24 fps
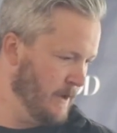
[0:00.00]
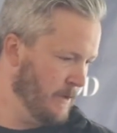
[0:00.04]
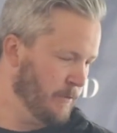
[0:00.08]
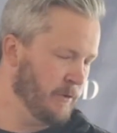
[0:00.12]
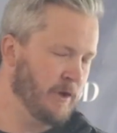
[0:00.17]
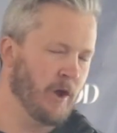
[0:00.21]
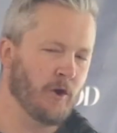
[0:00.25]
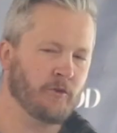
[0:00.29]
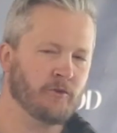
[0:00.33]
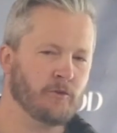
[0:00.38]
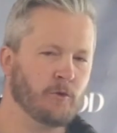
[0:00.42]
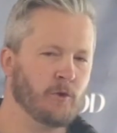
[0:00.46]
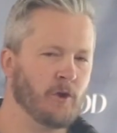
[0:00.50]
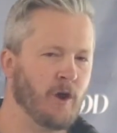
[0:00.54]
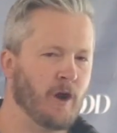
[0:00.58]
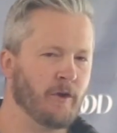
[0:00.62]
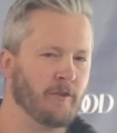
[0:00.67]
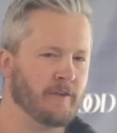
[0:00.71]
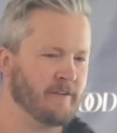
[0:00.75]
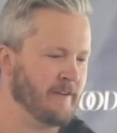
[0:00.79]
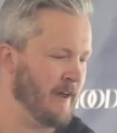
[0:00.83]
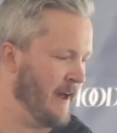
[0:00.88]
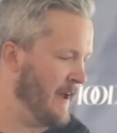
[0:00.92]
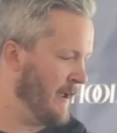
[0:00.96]
We don't do it
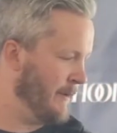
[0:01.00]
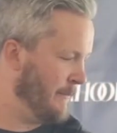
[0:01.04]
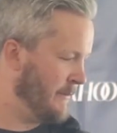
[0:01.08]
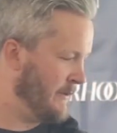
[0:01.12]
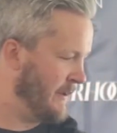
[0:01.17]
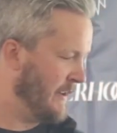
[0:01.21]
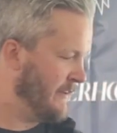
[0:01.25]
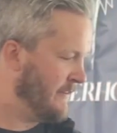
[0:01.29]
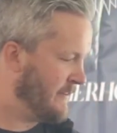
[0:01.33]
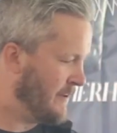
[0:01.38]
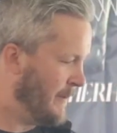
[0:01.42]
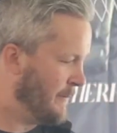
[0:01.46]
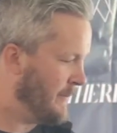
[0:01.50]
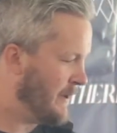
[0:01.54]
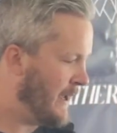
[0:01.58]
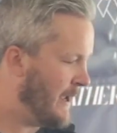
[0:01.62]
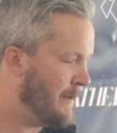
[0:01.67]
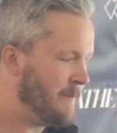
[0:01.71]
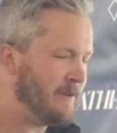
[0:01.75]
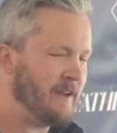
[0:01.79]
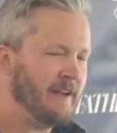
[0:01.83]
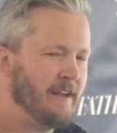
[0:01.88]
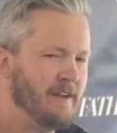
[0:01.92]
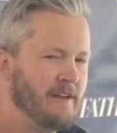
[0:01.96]
all the times, and
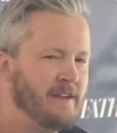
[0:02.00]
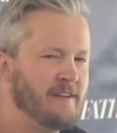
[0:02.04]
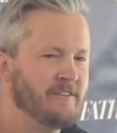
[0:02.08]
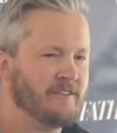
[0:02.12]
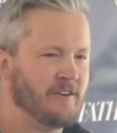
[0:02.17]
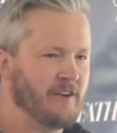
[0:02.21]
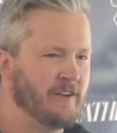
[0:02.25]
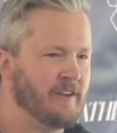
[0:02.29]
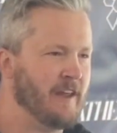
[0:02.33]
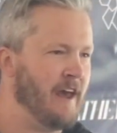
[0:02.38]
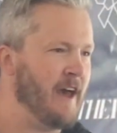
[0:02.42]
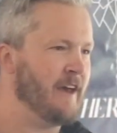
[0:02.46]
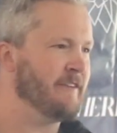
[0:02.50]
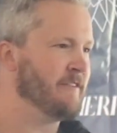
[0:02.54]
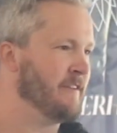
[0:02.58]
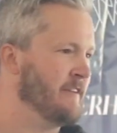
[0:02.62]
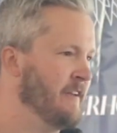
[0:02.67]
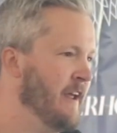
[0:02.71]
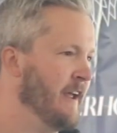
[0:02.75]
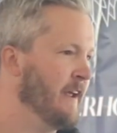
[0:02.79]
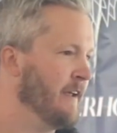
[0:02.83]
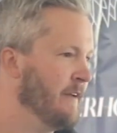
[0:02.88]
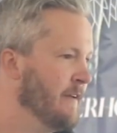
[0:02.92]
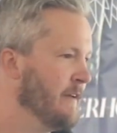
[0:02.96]
sometimes it is good to
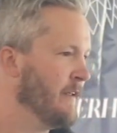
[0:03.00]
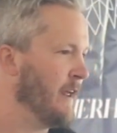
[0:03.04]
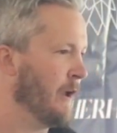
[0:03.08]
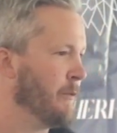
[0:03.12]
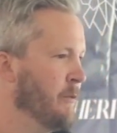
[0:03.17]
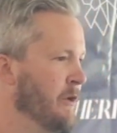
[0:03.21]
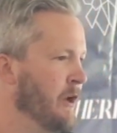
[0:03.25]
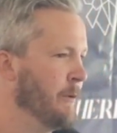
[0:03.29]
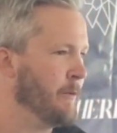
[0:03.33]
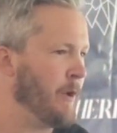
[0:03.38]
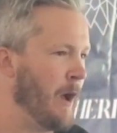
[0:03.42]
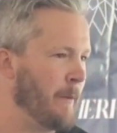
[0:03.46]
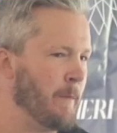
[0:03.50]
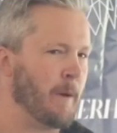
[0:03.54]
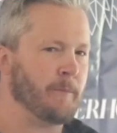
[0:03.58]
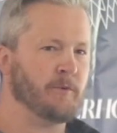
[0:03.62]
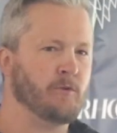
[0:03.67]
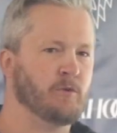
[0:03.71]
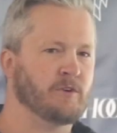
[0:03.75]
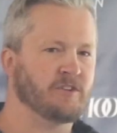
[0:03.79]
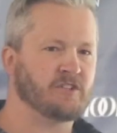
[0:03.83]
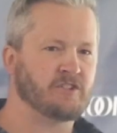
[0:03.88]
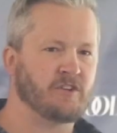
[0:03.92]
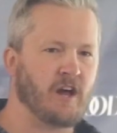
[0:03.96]
hesitate. Like when you come
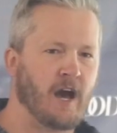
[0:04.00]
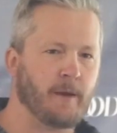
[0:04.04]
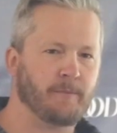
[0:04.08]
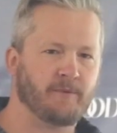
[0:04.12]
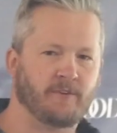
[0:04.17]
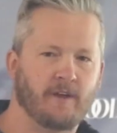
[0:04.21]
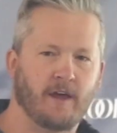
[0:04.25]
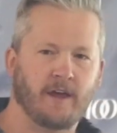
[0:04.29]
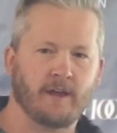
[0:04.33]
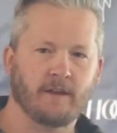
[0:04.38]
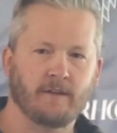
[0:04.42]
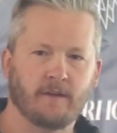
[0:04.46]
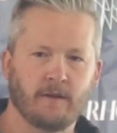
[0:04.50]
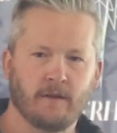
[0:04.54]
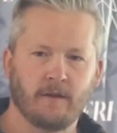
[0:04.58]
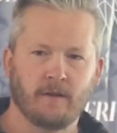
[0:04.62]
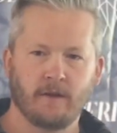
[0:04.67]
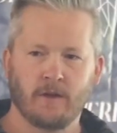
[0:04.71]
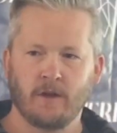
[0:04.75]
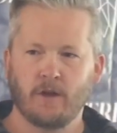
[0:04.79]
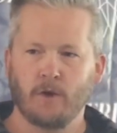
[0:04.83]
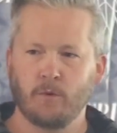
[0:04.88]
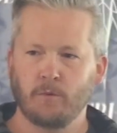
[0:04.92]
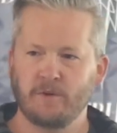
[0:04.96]
up to a stop sign
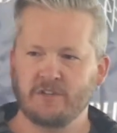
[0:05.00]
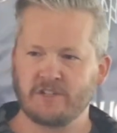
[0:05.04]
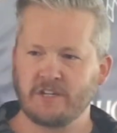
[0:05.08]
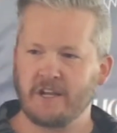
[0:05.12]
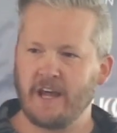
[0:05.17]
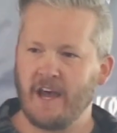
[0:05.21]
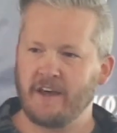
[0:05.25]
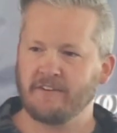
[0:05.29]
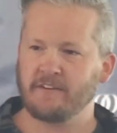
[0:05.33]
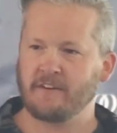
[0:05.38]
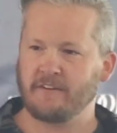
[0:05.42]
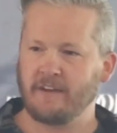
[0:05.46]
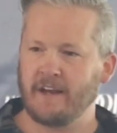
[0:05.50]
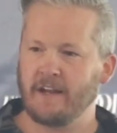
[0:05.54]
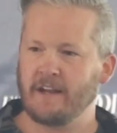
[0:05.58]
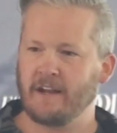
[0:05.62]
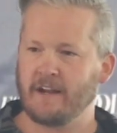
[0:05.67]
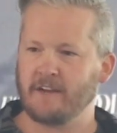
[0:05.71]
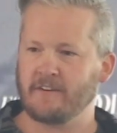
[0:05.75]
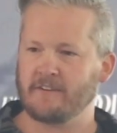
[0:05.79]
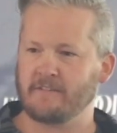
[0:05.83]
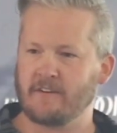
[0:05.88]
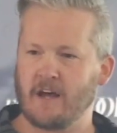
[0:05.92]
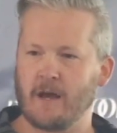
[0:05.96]
we should hesitate
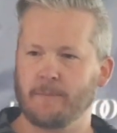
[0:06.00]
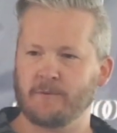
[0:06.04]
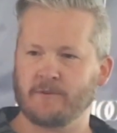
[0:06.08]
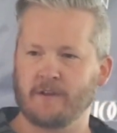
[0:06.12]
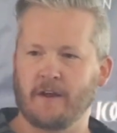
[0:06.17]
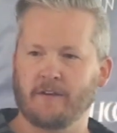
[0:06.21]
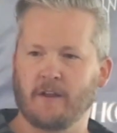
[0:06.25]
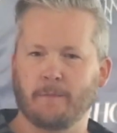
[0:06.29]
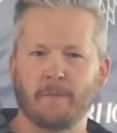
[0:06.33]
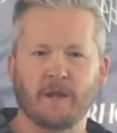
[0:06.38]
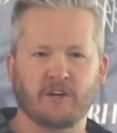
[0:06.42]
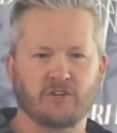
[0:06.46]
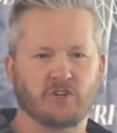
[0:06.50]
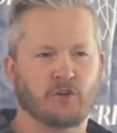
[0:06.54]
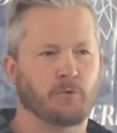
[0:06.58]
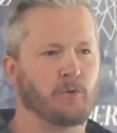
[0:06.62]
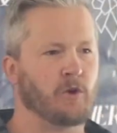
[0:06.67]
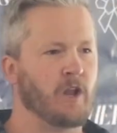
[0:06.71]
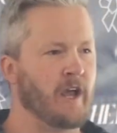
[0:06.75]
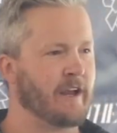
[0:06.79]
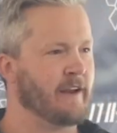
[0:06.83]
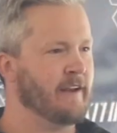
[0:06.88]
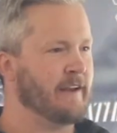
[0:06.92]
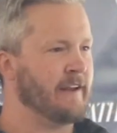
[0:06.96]
at a stop sign to make sure
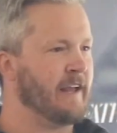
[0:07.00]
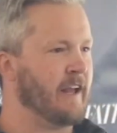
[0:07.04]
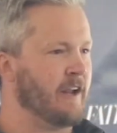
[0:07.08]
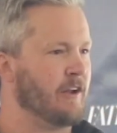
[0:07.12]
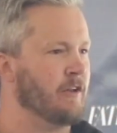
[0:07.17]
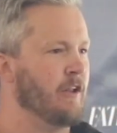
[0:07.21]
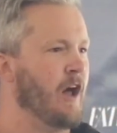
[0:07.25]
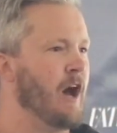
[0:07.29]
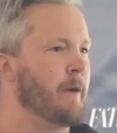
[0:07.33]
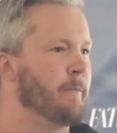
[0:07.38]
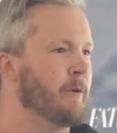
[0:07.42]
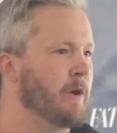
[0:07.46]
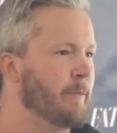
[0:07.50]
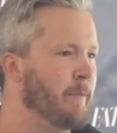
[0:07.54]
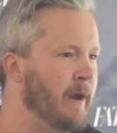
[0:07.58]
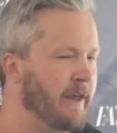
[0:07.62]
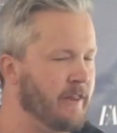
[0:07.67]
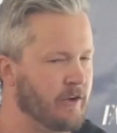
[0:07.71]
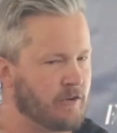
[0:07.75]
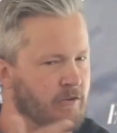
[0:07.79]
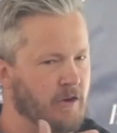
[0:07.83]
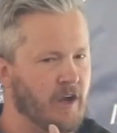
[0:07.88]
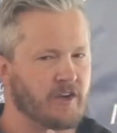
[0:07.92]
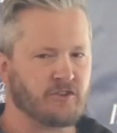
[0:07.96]
we're not going to get clobbered
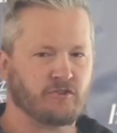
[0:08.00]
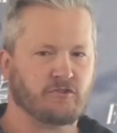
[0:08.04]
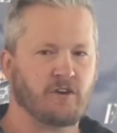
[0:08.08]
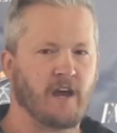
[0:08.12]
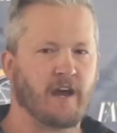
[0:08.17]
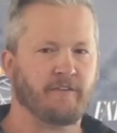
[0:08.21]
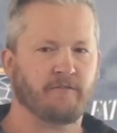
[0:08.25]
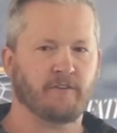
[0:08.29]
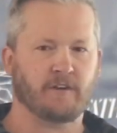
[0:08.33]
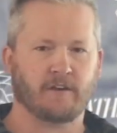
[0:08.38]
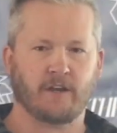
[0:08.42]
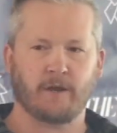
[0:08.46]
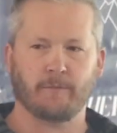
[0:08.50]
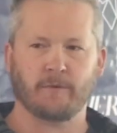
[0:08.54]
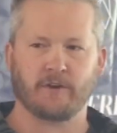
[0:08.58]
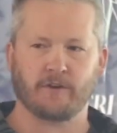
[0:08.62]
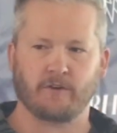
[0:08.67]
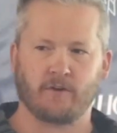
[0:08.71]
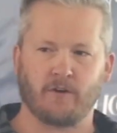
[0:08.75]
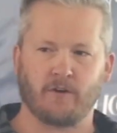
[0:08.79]
by the cross traffic coming